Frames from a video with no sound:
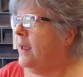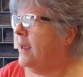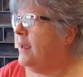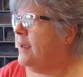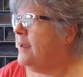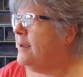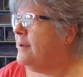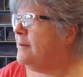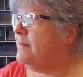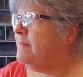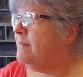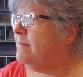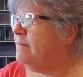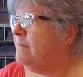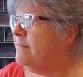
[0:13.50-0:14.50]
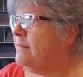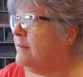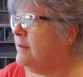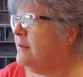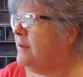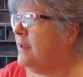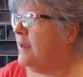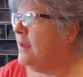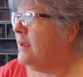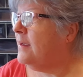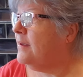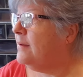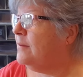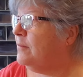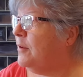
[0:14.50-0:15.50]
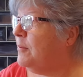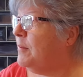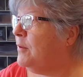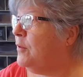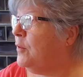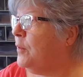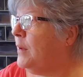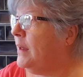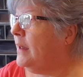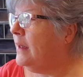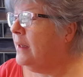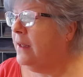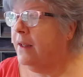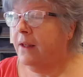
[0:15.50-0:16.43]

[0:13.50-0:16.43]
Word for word: Um, today, what am I doing?